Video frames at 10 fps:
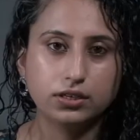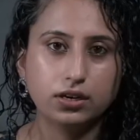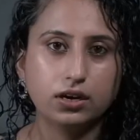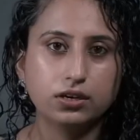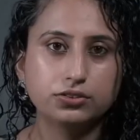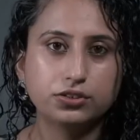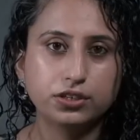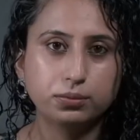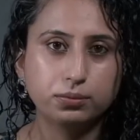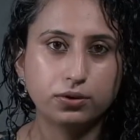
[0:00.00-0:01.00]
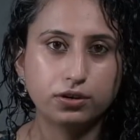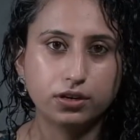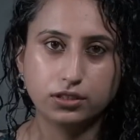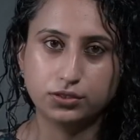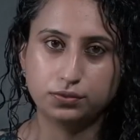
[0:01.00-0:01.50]
are three more
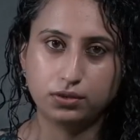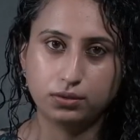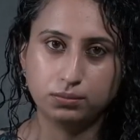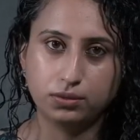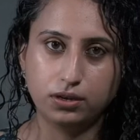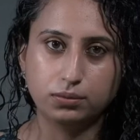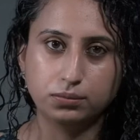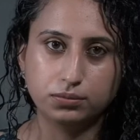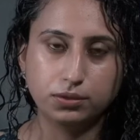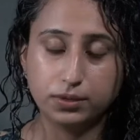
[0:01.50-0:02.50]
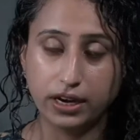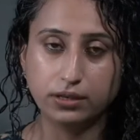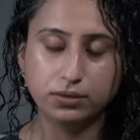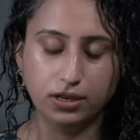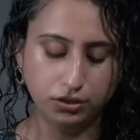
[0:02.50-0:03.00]
products from um, the
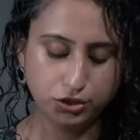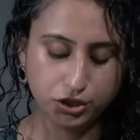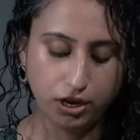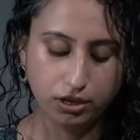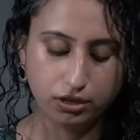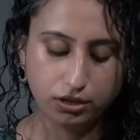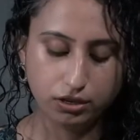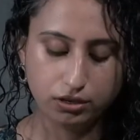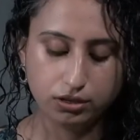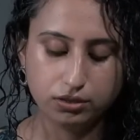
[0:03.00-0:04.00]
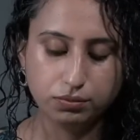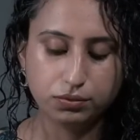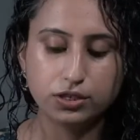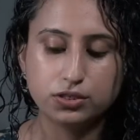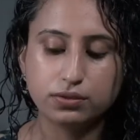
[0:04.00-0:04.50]
brand Melange. Uh, the
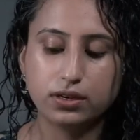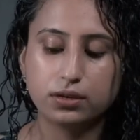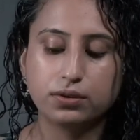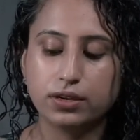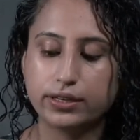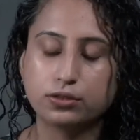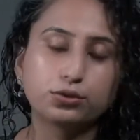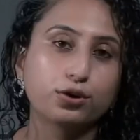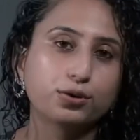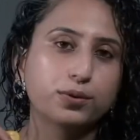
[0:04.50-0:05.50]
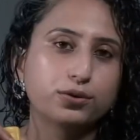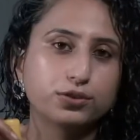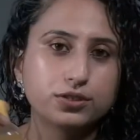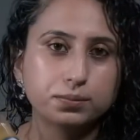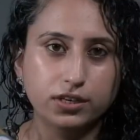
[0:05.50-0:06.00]
first one I would like to talk about
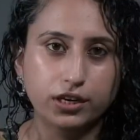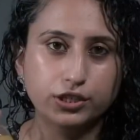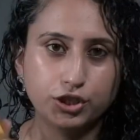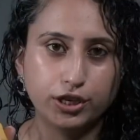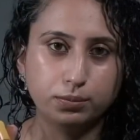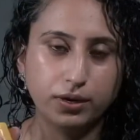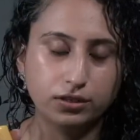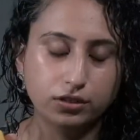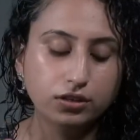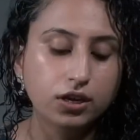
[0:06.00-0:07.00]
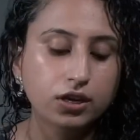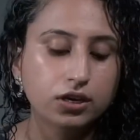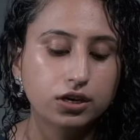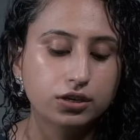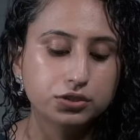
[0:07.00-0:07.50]
is Melange hair butter.
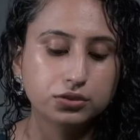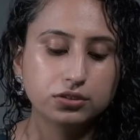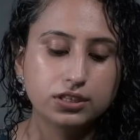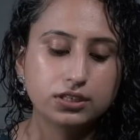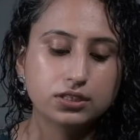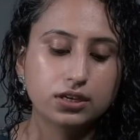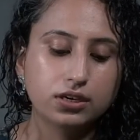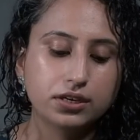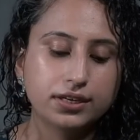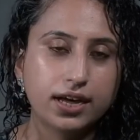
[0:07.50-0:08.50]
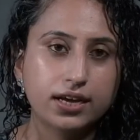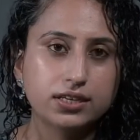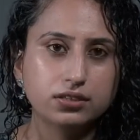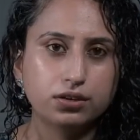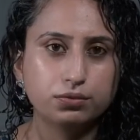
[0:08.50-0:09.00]
Uh, so these uh, it
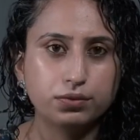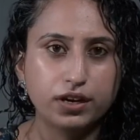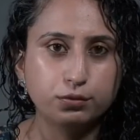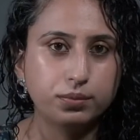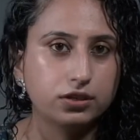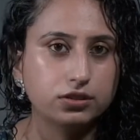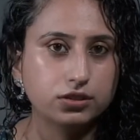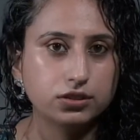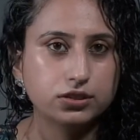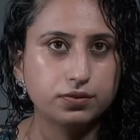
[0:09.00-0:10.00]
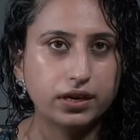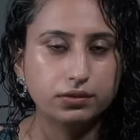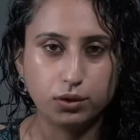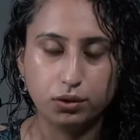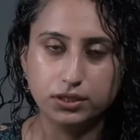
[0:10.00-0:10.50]
has around five butters,
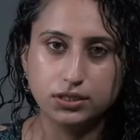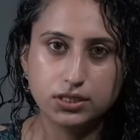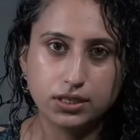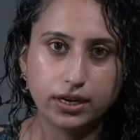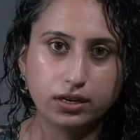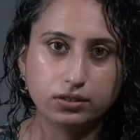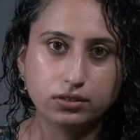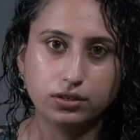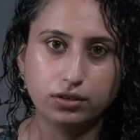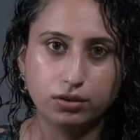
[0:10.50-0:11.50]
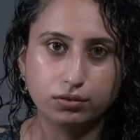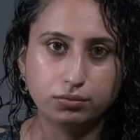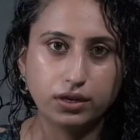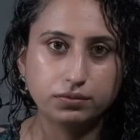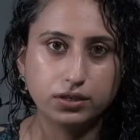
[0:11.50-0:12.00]
five oils, and uh,
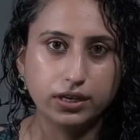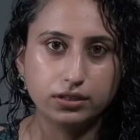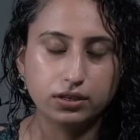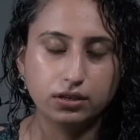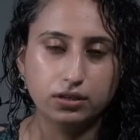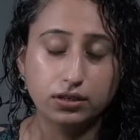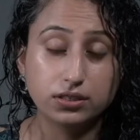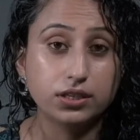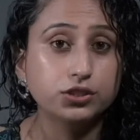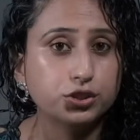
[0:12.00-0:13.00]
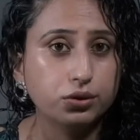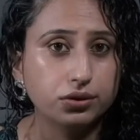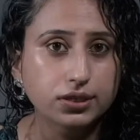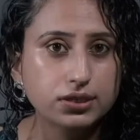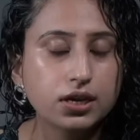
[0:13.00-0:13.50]
five like uh, essential
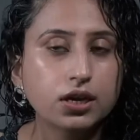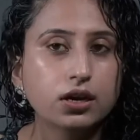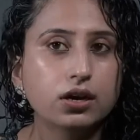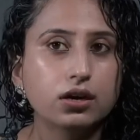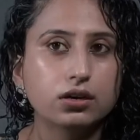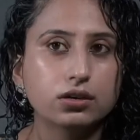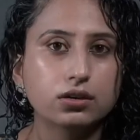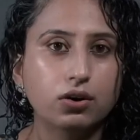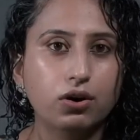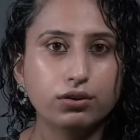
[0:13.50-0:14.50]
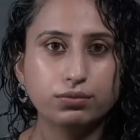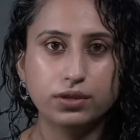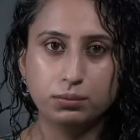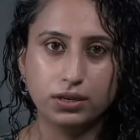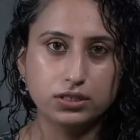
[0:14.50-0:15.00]
oils. Uh, all of
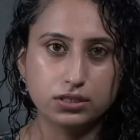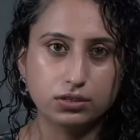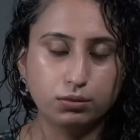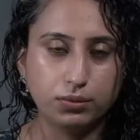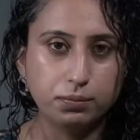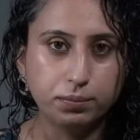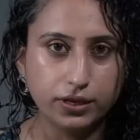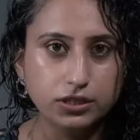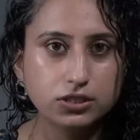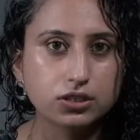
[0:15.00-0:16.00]
them are listed on my page.